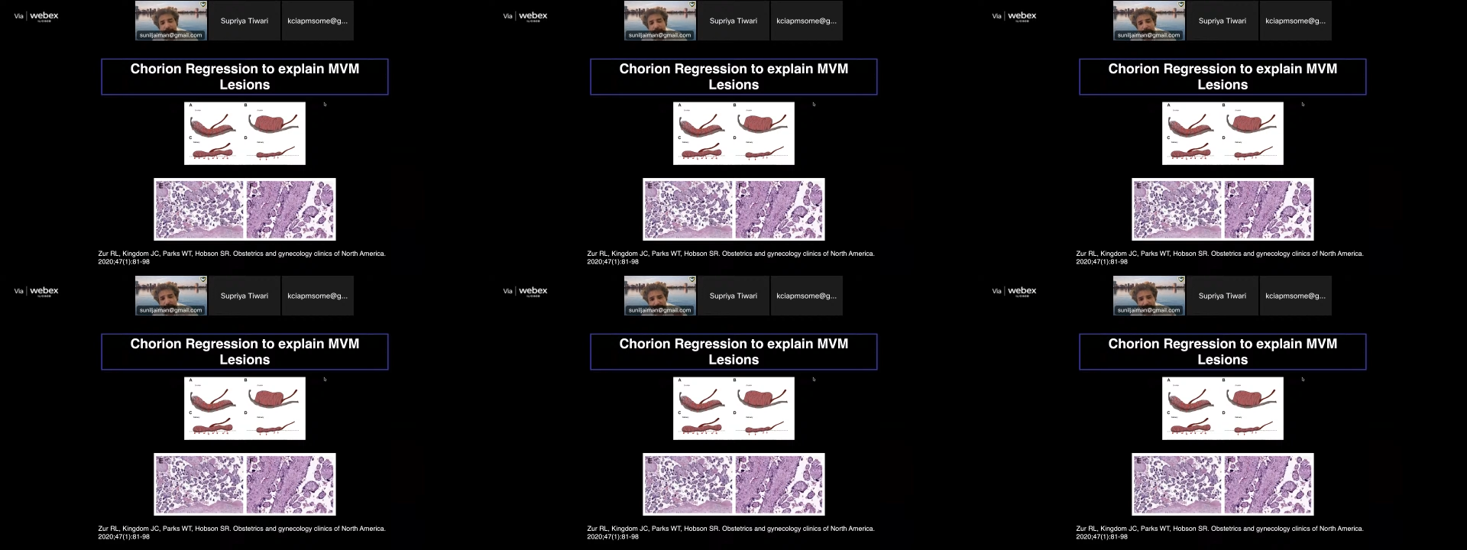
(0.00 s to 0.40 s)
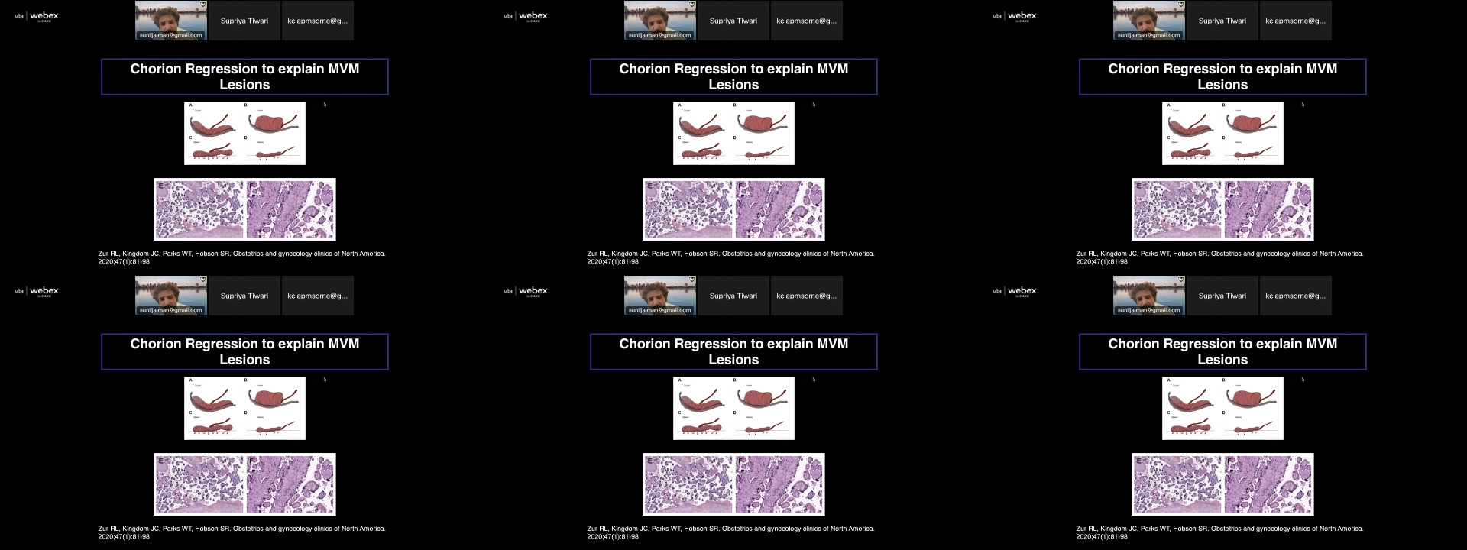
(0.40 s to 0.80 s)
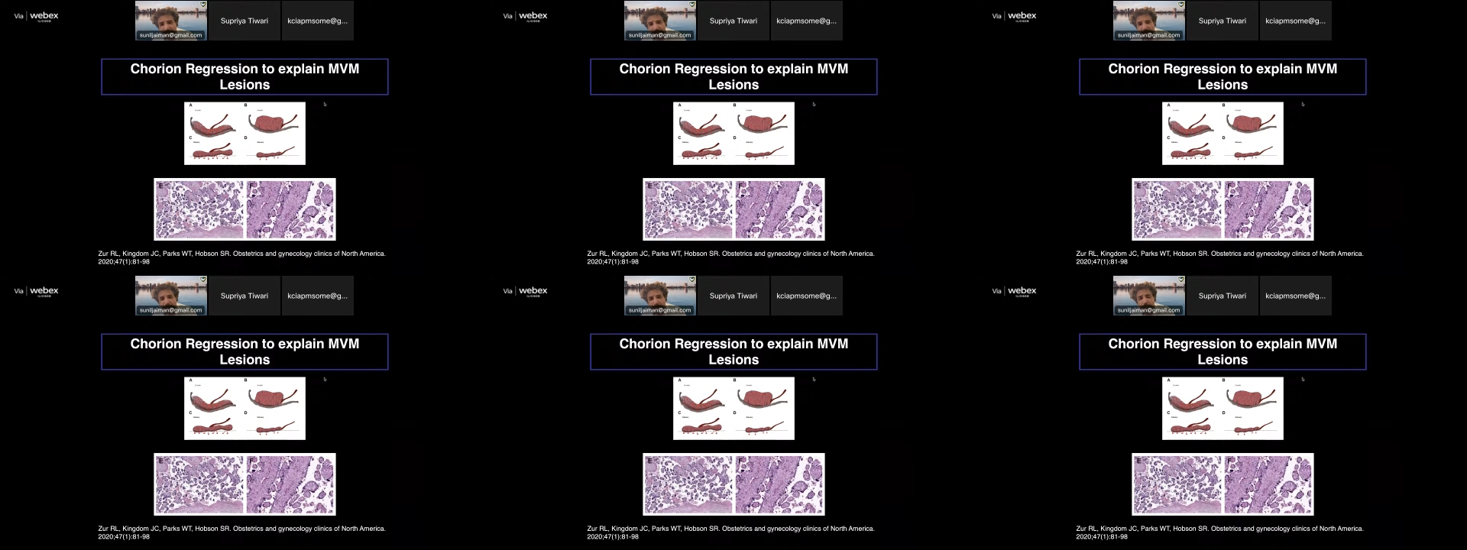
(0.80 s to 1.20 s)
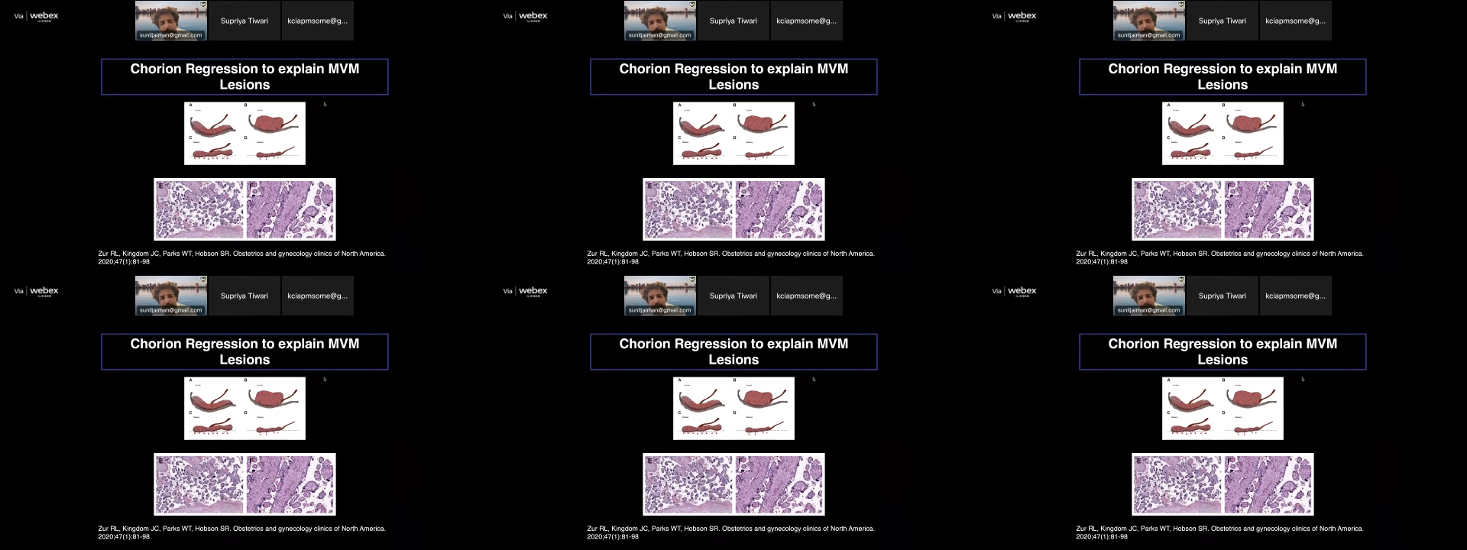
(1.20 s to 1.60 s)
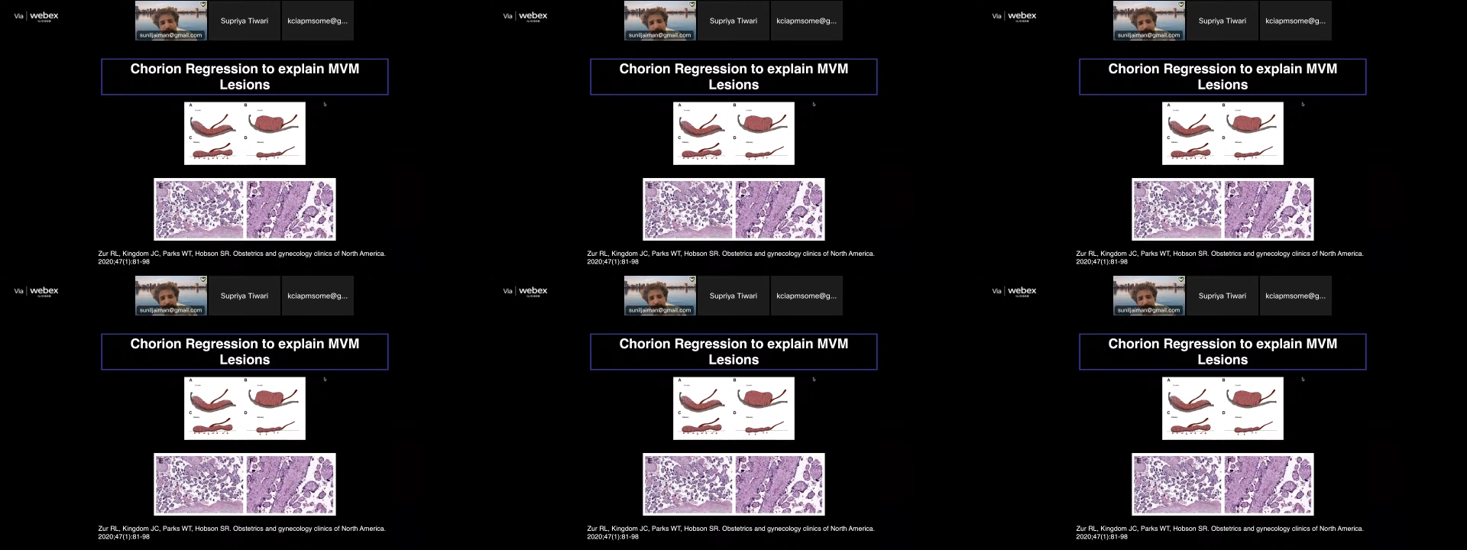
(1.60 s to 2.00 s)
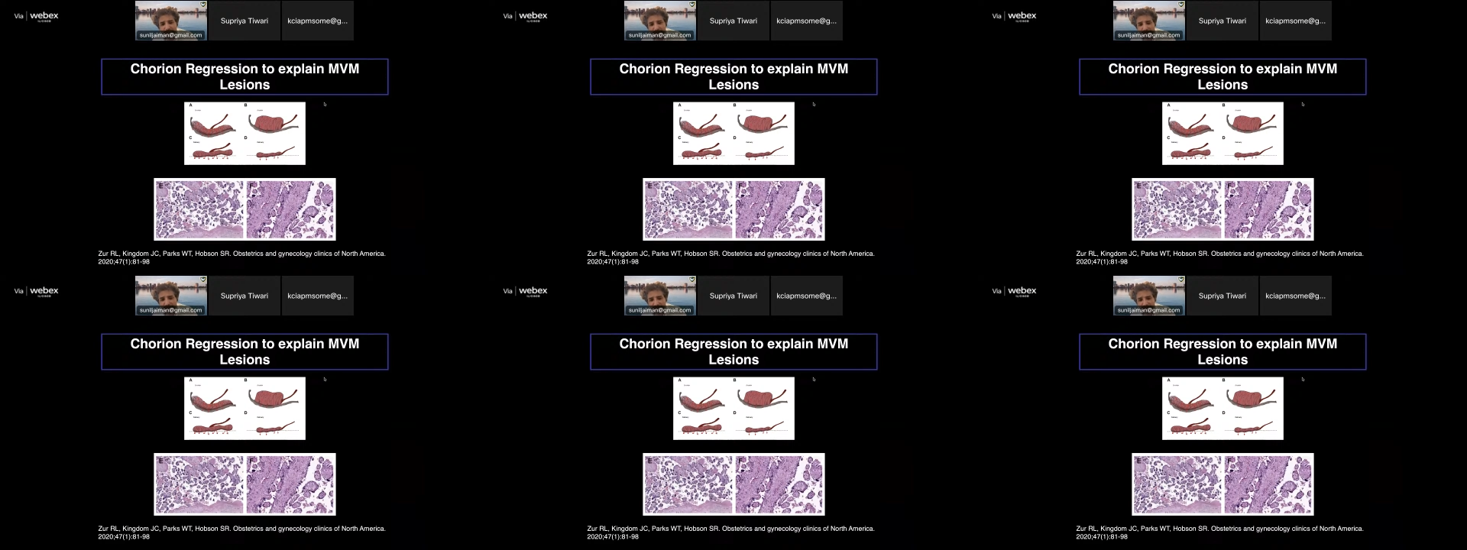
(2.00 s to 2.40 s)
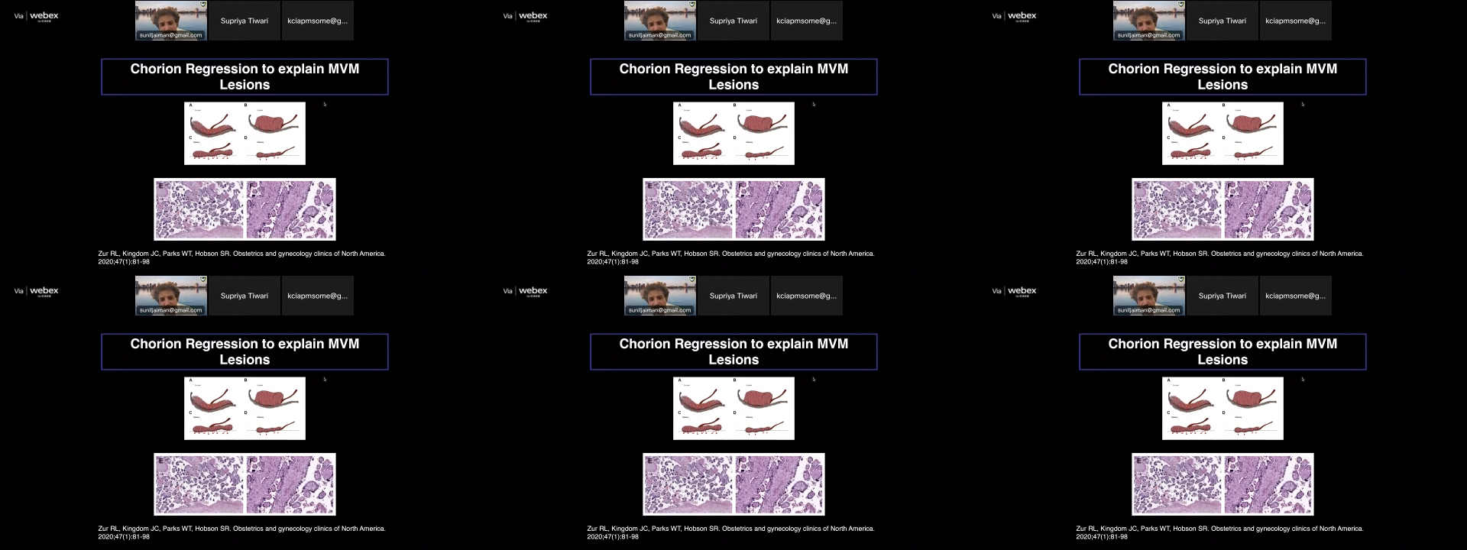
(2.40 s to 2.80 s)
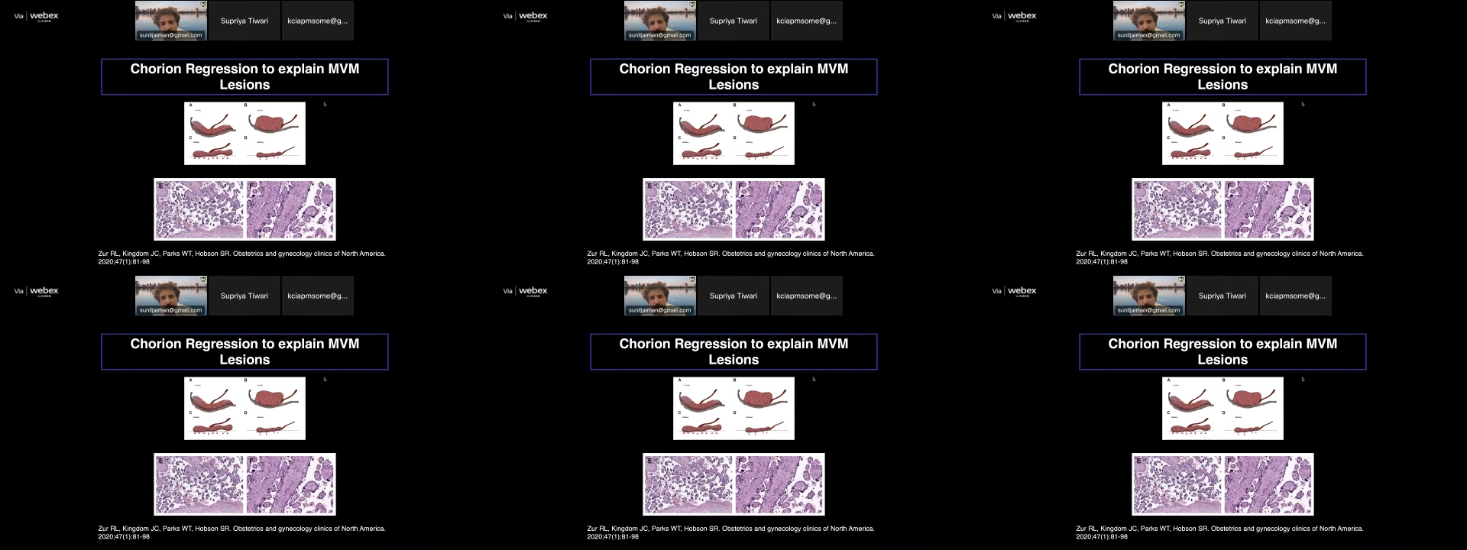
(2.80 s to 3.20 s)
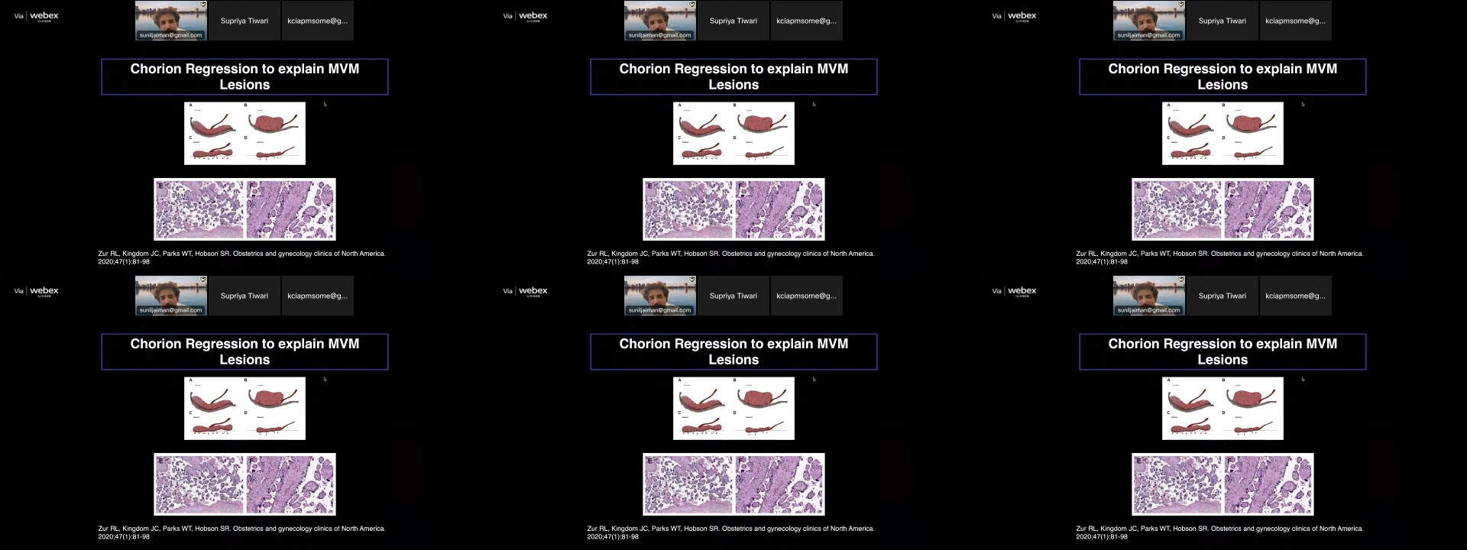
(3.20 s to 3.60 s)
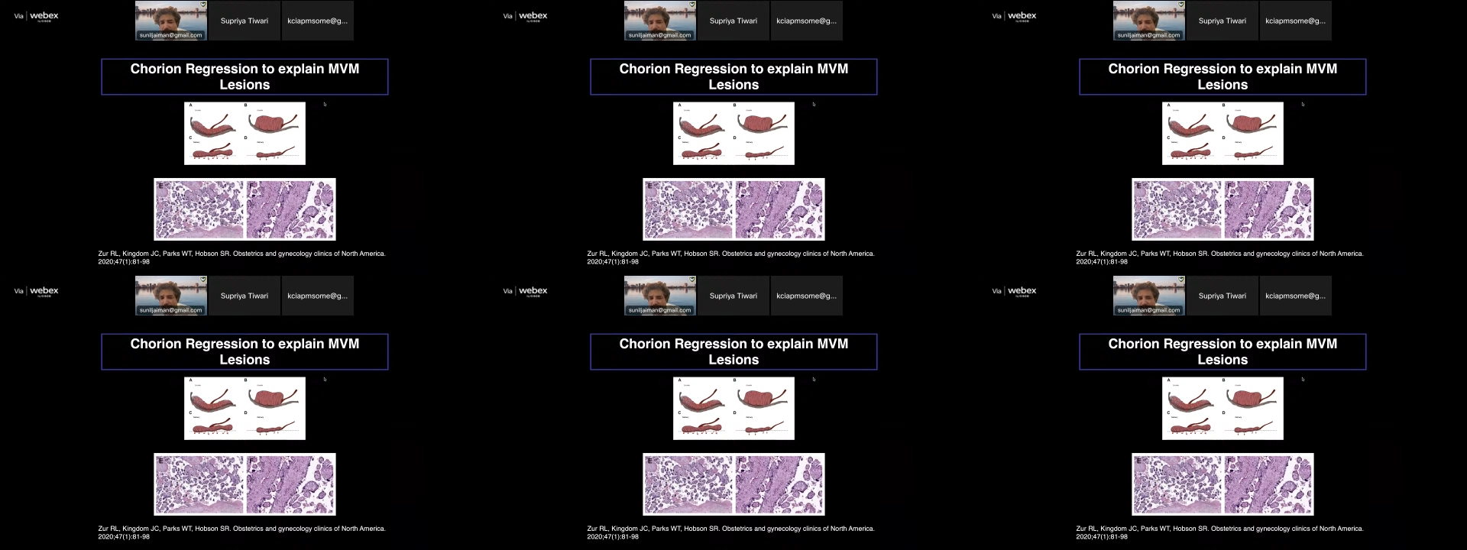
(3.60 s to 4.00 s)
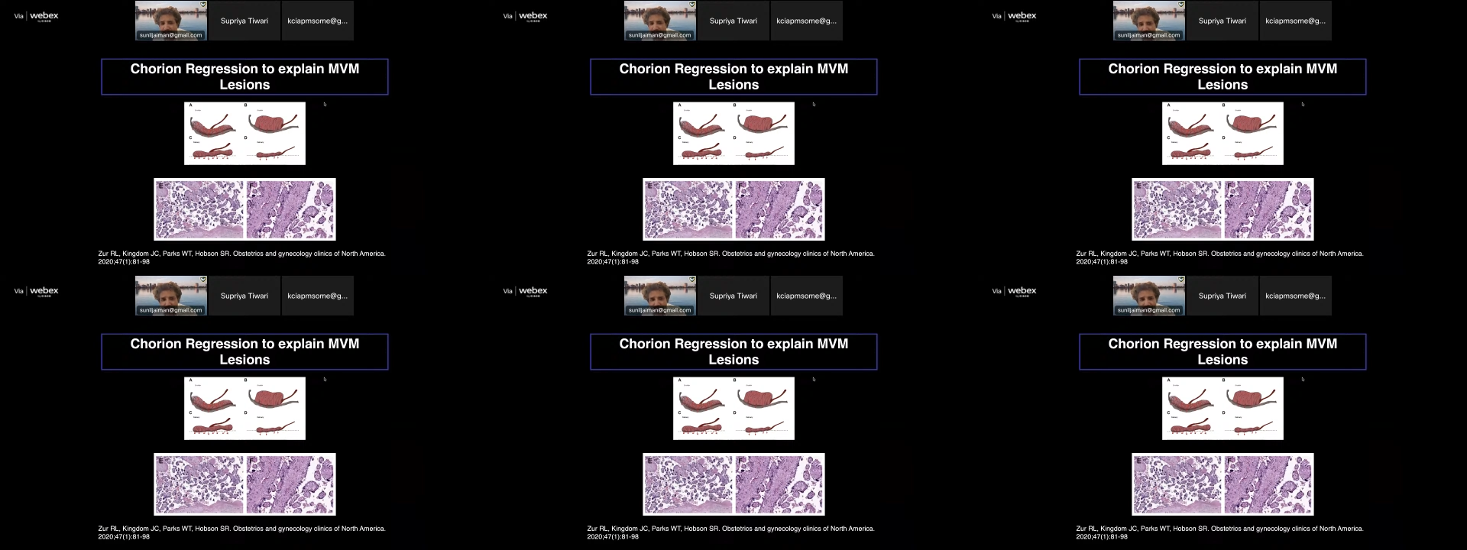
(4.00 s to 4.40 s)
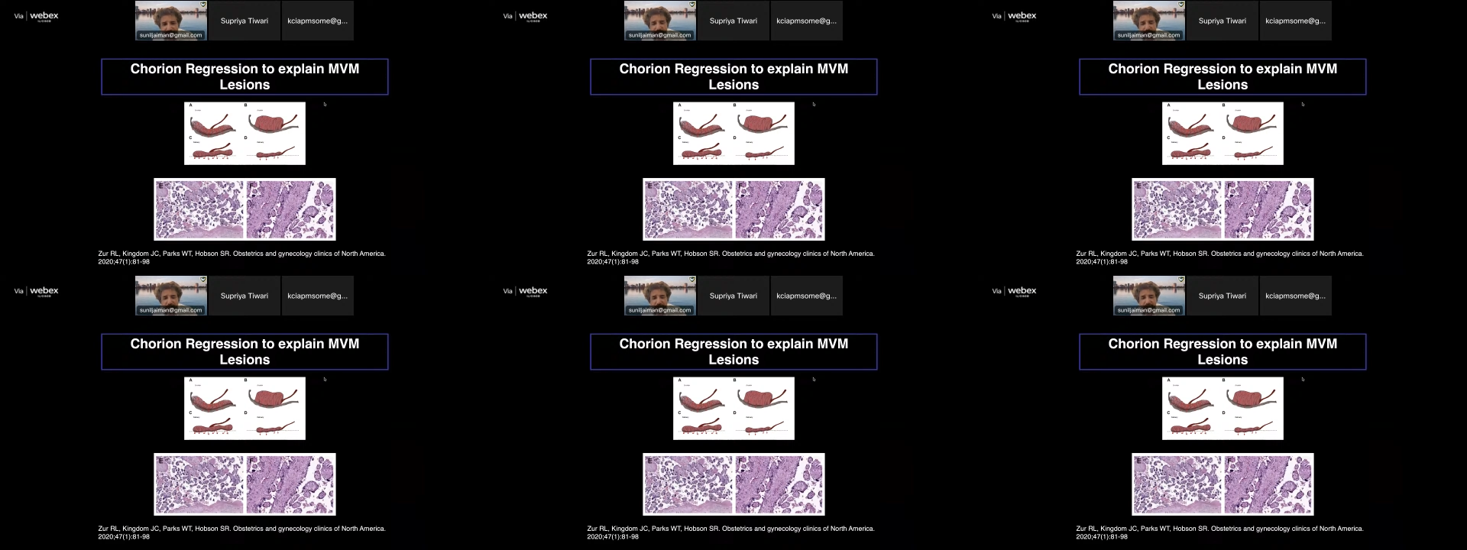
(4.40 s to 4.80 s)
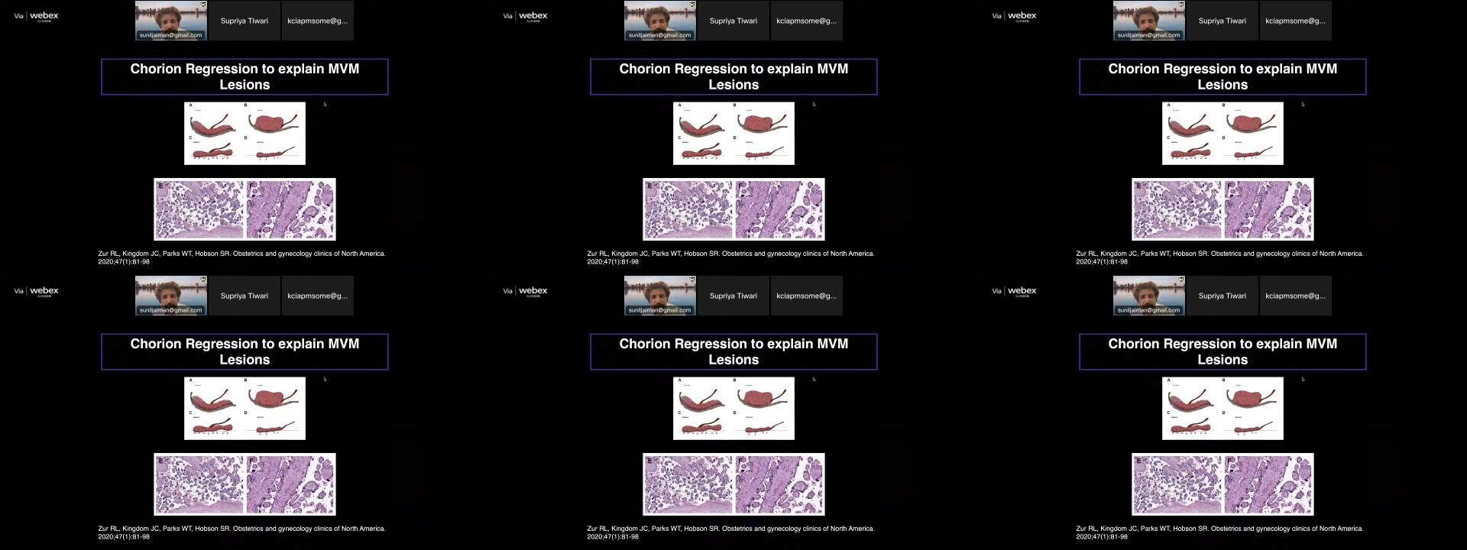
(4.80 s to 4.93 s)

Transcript: (no speaker visible)